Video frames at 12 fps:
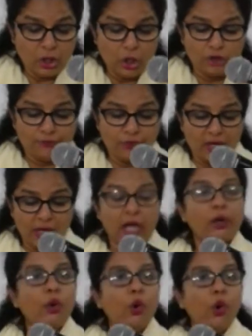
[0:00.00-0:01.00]
not for
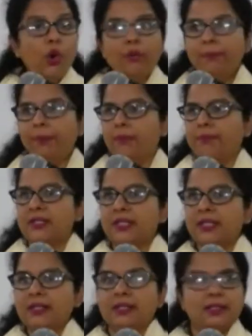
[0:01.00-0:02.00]
our own
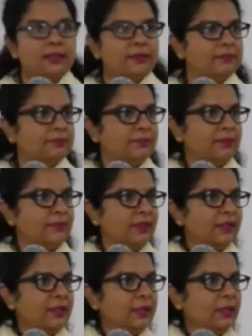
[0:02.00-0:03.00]
purposes,
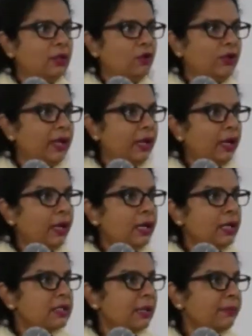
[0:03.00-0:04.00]
okay,
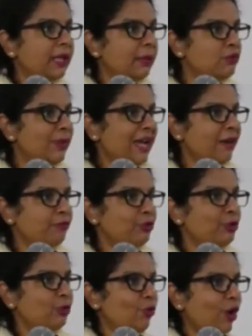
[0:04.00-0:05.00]
sometimes we have to
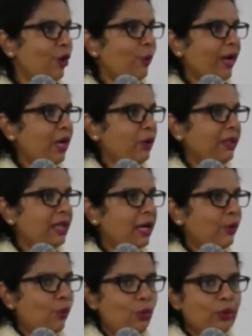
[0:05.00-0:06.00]
do away with
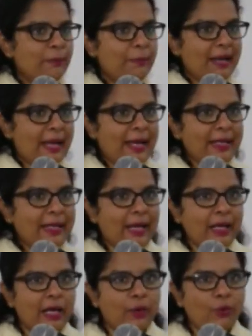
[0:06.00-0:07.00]
our own plan
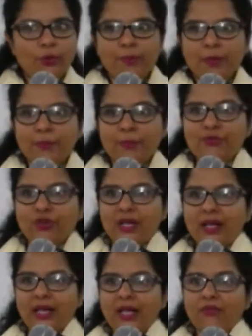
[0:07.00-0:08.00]
and our own purpose for
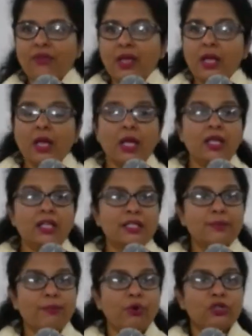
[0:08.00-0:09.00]
our life and it's
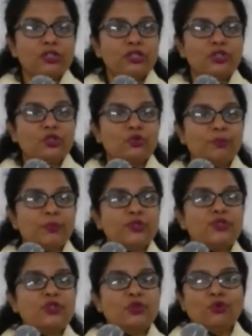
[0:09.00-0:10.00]
important to
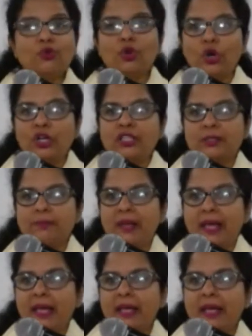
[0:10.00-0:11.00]
pursue god's
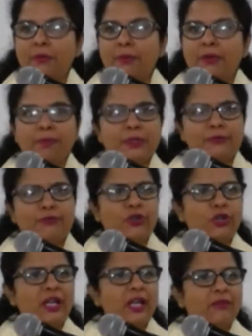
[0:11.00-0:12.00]
plan and purpose for
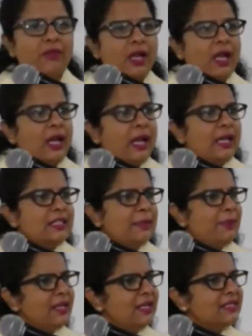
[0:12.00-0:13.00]
your life has
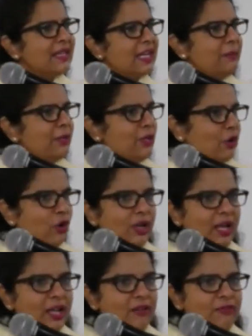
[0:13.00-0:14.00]
there been a time in your
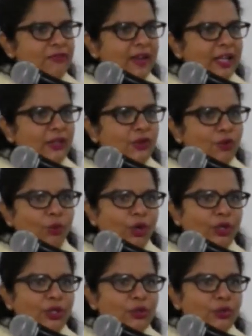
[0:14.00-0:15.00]
life when you
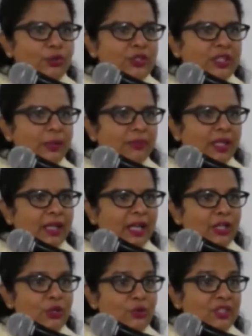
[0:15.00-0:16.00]
wanted to do something
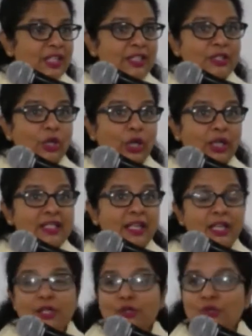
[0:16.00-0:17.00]
and you sense god is
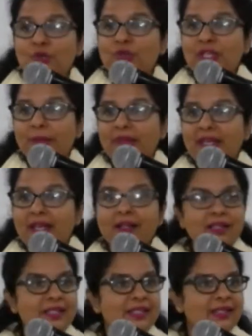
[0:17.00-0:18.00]
telling you to do something
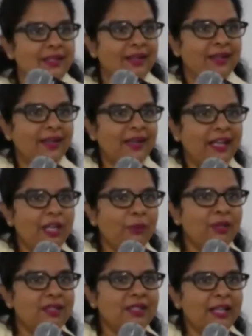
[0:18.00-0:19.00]
else
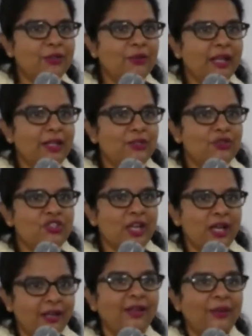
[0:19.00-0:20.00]
anyone's like like to
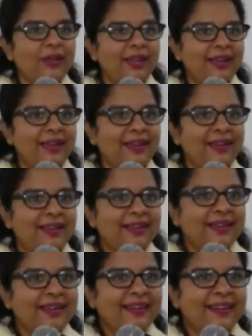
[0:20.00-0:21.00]
share okay
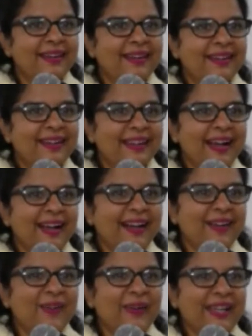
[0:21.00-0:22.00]
yeah
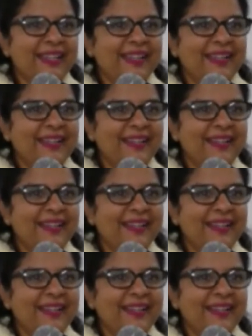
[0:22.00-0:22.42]
go ahead